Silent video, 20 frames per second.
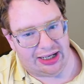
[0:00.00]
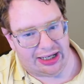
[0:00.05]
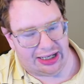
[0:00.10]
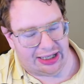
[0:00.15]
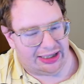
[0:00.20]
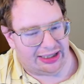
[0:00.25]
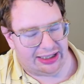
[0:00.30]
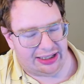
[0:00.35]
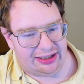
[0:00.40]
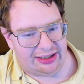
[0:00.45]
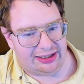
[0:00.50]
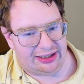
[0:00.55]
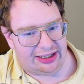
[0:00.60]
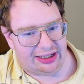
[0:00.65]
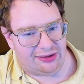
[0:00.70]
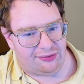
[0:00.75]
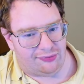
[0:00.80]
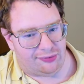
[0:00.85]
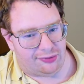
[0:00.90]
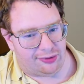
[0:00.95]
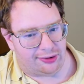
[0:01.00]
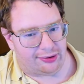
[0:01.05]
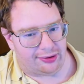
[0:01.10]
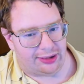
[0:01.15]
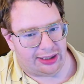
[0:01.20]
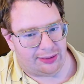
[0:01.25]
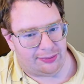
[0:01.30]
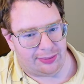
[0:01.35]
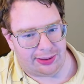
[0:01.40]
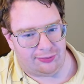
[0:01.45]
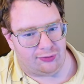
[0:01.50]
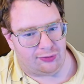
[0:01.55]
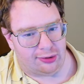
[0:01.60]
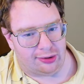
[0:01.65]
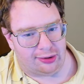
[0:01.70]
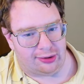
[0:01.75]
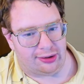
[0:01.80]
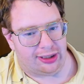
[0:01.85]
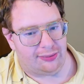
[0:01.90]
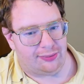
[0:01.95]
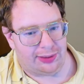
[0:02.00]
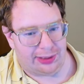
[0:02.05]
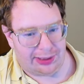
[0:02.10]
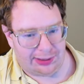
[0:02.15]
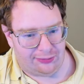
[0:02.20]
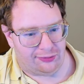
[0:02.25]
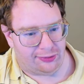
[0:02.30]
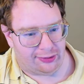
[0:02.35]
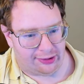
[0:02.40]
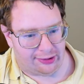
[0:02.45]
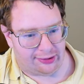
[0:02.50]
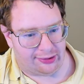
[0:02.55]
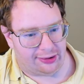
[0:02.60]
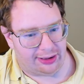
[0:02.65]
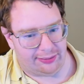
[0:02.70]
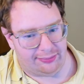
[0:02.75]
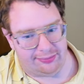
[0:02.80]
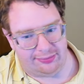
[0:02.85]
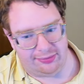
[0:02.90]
At the end of the day, a war crime is a war crime is a war crime.